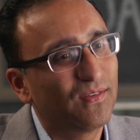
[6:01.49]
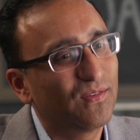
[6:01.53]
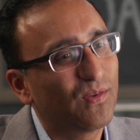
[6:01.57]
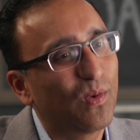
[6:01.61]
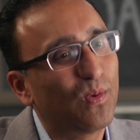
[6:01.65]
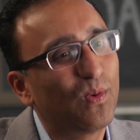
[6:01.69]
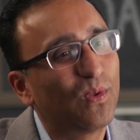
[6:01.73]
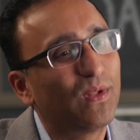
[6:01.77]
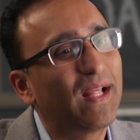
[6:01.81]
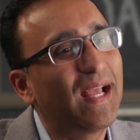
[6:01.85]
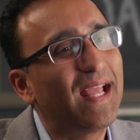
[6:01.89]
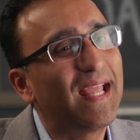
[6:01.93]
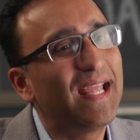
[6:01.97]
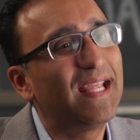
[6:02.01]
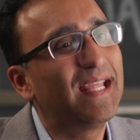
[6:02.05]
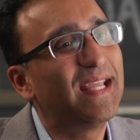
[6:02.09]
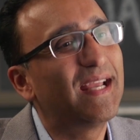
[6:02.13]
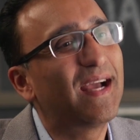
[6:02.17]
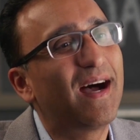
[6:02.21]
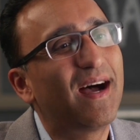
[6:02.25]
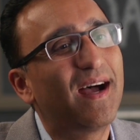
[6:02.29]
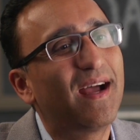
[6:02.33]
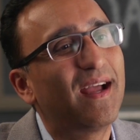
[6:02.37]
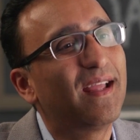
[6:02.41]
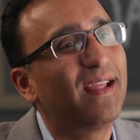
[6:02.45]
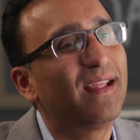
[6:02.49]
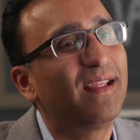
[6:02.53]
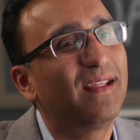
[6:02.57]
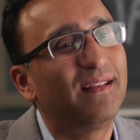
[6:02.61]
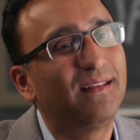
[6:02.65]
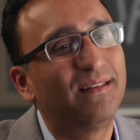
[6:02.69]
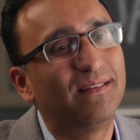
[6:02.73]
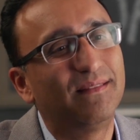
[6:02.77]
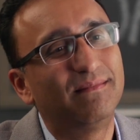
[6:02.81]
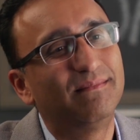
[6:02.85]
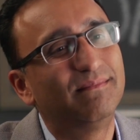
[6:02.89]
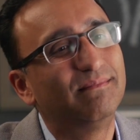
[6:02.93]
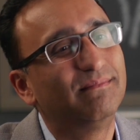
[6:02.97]
this whole
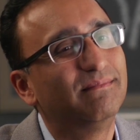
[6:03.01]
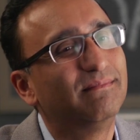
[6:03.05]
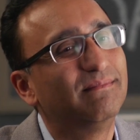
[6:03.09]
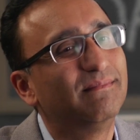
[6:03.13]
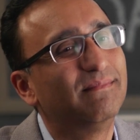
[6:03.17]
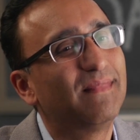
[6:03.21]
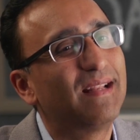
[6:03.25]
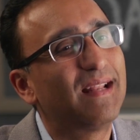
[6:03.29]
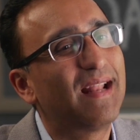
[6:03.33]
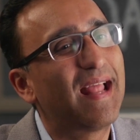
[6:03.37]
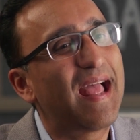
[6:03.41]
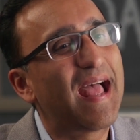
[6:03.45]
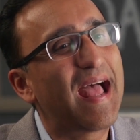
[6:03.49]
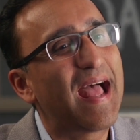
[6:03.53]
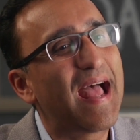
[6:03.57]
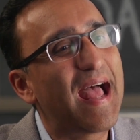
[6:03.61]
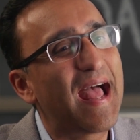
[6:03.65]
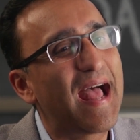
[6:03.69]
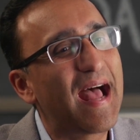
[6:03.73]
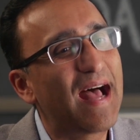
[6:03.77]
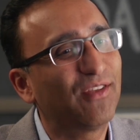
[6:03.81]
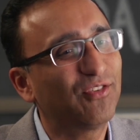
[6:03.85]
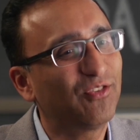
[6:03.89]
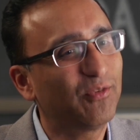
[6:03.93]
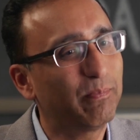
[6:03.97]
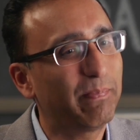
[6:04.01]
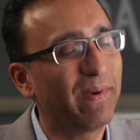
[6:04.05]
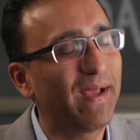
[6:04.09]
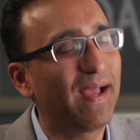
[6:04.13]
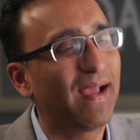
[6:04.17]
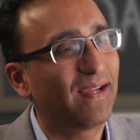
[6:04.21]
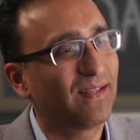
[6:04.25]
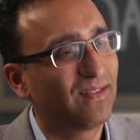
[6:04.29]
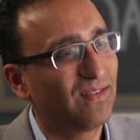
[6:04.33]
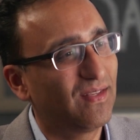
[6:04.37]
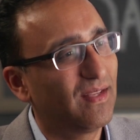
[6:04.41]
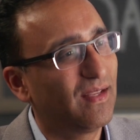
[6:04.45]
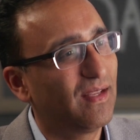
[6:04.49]
AI
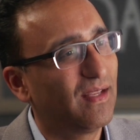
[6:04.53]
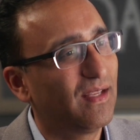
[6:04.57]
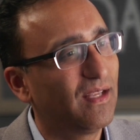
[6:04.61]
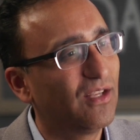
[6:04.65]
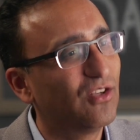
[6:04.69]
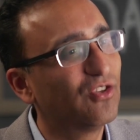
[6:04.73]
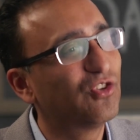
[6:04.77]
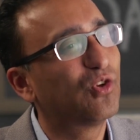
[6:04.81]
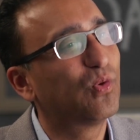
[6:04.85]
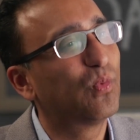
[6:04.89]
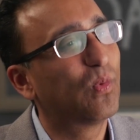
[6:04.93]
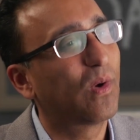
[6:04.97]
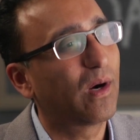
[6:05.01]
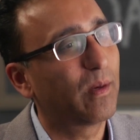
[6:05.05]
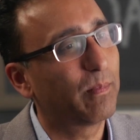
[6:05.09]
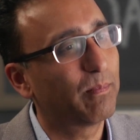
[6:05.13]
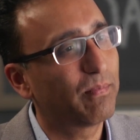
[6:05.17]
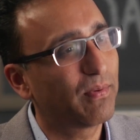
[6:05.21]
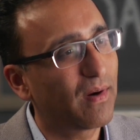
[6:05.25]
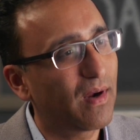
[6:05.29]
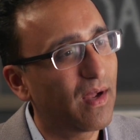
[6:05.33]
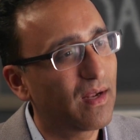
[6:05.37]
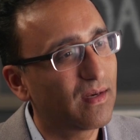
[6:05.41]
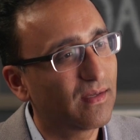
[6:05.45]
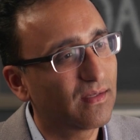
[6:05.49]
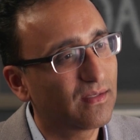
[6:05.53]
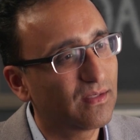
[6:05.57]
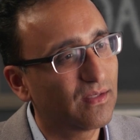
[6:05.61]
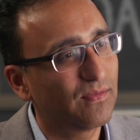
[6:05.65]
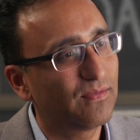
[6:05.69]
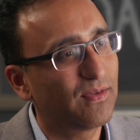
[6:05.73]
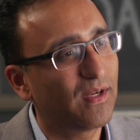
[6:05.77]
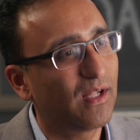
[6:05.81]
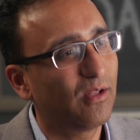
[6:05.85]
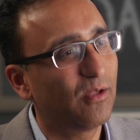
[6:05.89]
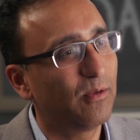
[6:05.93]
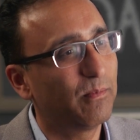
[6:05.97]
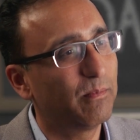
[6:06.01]
aspect into our product
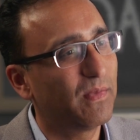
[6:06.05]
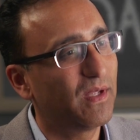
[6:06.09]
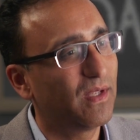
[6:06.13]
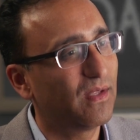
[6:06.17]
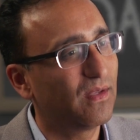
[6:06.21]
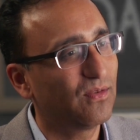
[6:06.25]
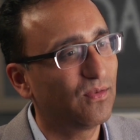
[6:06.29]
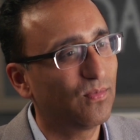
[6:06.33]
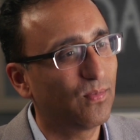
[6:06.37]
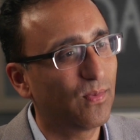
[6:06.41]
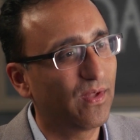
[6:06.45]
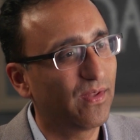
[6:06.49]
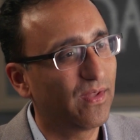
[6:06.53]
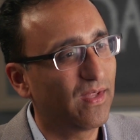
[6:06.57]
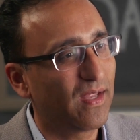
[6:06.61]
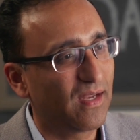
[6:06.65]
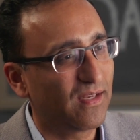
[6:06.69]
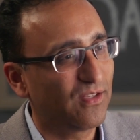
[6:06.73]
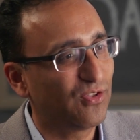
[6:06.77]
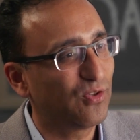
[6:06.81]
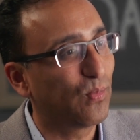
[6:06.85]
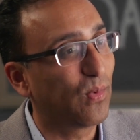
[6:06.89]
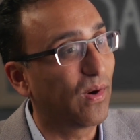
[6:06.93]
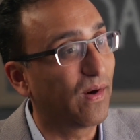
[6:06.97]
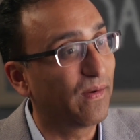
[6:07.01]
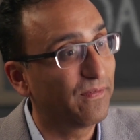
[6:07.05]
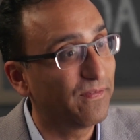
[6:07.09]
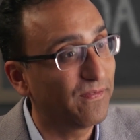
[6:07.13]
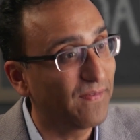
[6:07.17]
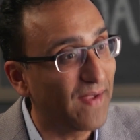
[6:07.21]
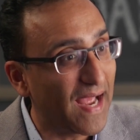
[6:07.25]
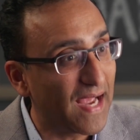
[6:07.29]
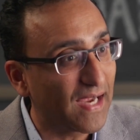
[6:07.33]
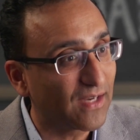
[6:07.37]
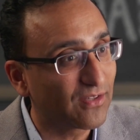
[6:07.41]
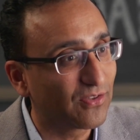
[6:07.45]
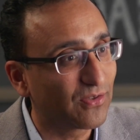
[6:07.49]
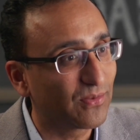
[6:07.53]
development and to our
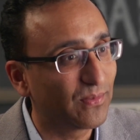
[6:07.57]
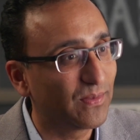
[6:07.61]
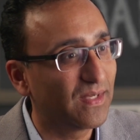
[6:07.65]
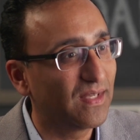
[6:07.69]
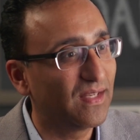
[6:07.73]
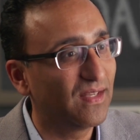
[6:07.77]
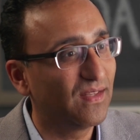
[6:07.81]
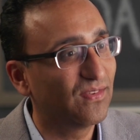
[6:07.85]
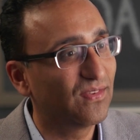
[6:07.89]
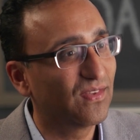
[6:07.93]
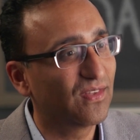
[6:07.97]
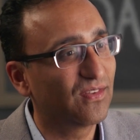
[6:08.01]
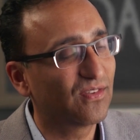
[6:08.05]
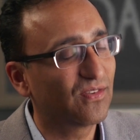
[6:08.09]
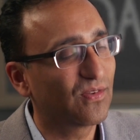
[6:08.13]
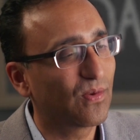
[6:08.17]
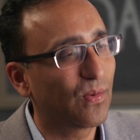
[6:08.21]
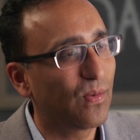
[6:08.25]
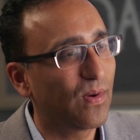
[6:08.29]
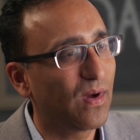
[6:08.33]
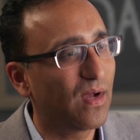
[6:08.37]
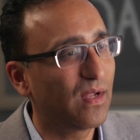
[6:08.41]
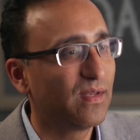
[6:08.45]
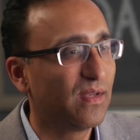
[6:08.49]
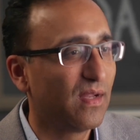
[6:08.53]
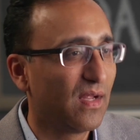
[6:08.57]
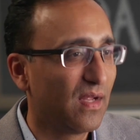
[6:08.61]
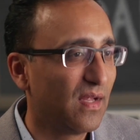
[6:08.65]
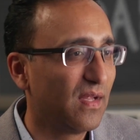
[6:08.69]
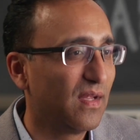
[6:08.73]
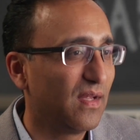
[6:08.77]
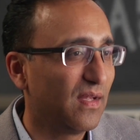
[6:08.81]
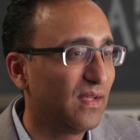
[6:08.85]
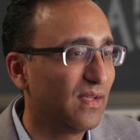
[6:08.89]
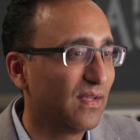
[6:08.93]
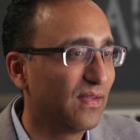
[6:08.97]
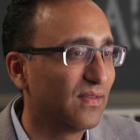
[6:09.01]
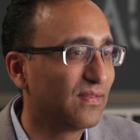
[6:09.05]
factories and so on
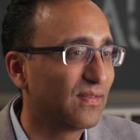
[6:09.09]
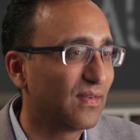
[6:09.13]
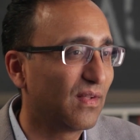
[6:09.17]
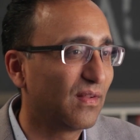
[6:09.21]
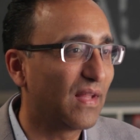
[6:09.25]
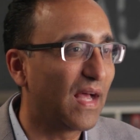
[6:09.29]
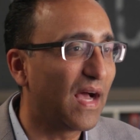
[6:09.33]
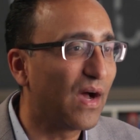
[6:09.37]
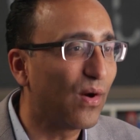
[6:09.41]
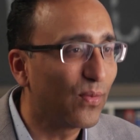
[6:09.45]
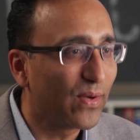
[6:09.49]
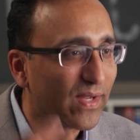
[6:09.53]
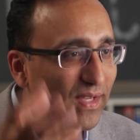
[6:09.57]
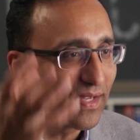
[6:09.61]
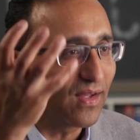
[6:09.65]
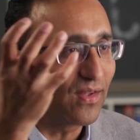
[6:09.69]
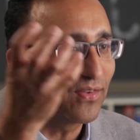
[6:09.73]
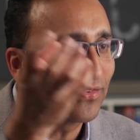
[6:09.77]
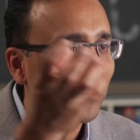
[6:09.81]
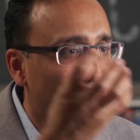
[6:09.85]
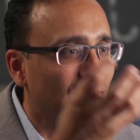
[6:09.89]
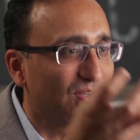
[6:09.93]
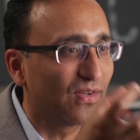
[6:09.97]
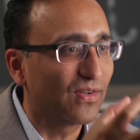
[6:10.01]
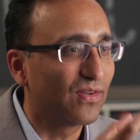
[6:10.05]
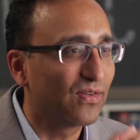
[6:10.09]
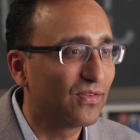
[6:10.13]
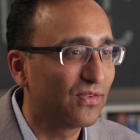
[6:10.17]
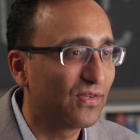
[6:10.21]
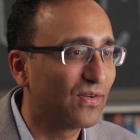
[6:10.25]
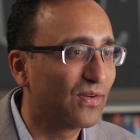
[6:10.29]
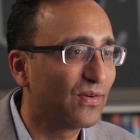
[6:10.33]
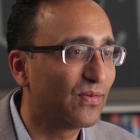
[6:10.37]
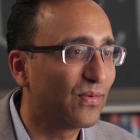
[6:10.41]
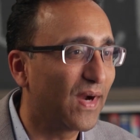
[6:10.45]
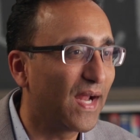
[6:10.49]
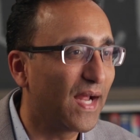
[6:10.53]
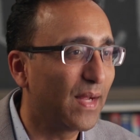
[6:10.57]
is allowing us to
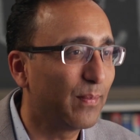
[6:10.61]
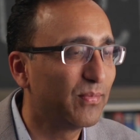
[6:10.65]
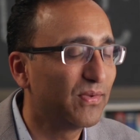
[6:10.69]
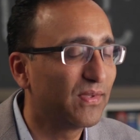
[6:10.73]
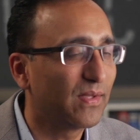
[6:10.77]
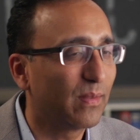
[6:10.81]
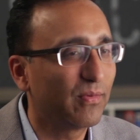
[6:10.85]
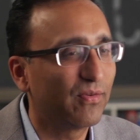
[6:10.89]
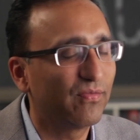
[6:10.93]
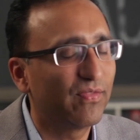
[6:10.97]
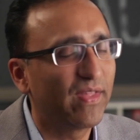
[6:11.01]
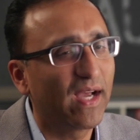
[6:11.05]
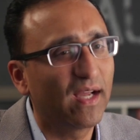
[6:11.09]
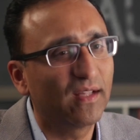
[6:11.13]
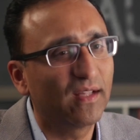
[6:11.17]
to grab some of